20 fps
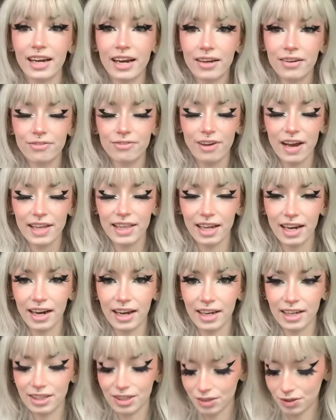I could find that
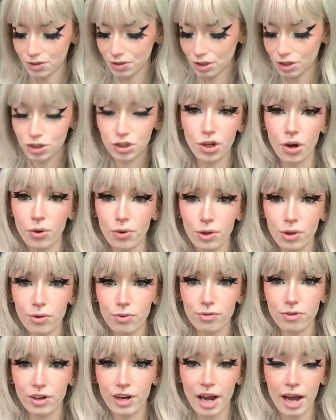I could show you
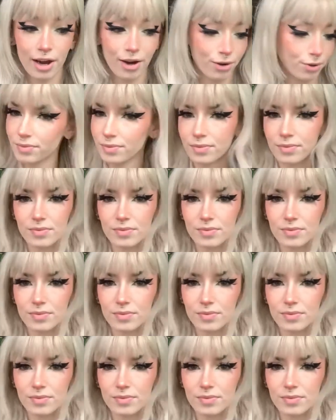for now.